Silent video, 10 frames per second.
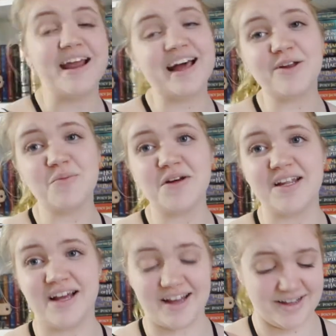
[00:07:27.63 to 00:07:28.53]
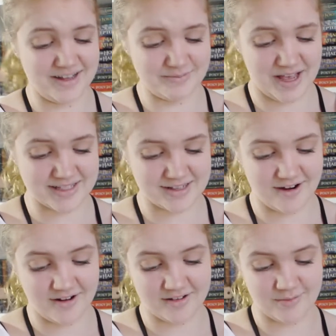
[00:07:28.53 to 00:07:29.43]
And I don't put
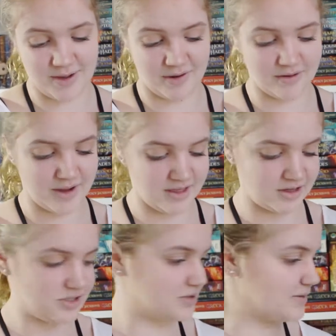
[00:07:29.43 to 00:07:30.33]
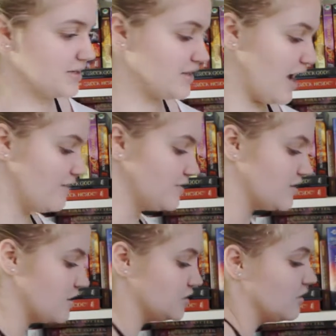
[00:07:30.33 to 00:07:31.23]
mascara on my bottom eyelashes because I have
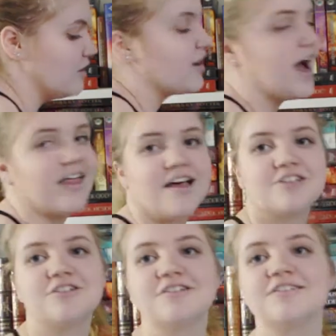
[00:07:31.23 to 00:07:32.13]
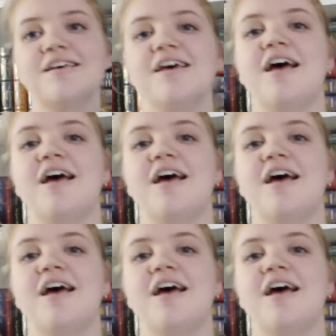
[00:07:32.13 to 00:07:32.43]
such long eyelashes